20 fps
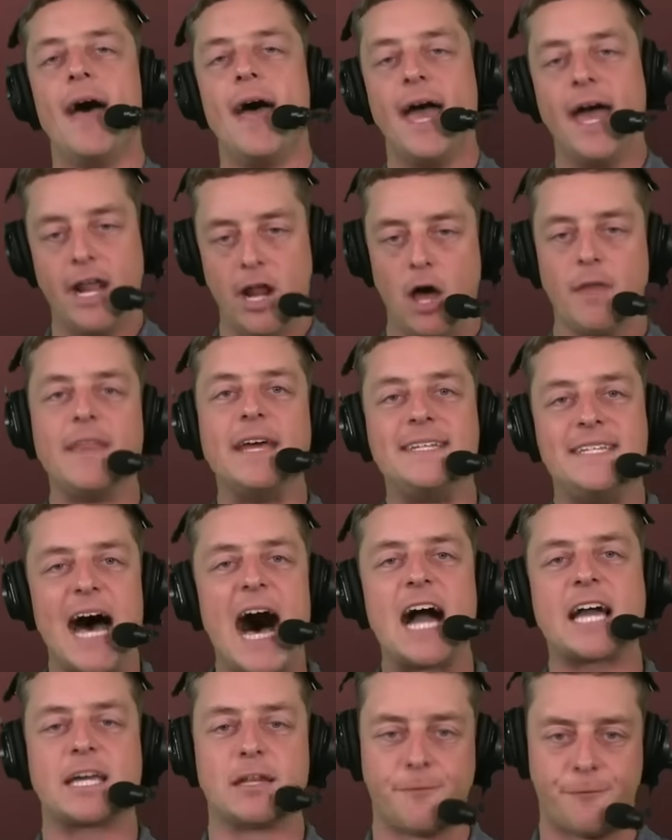And on the
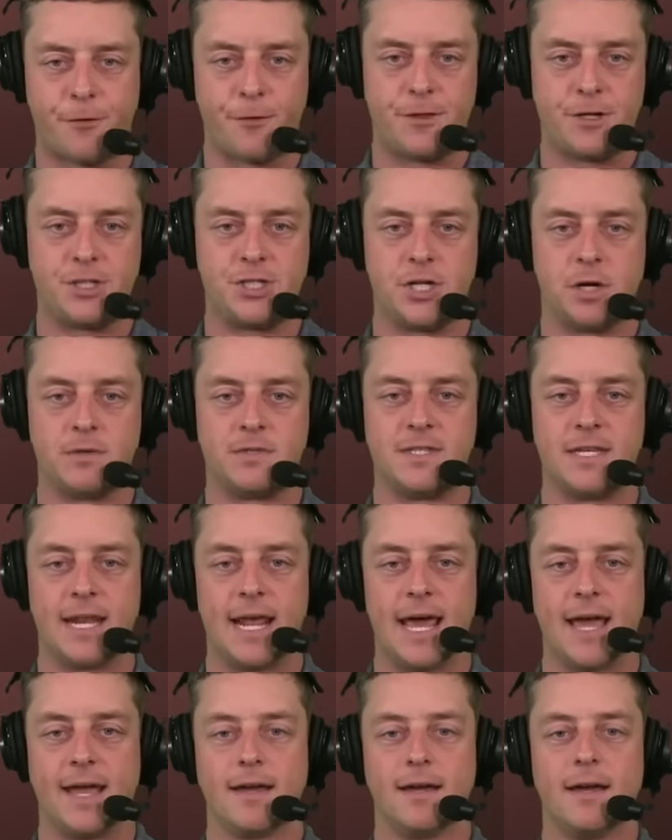docket for the show
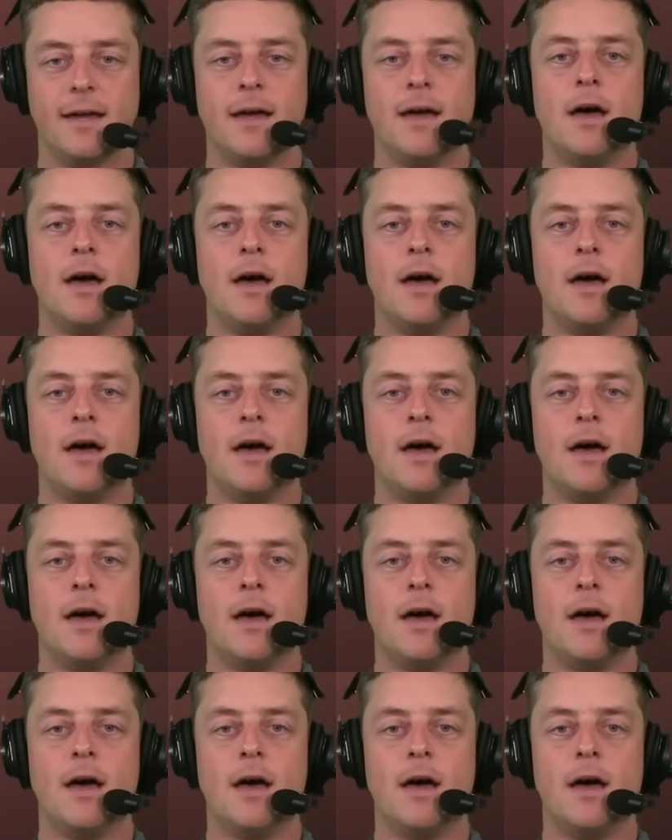today,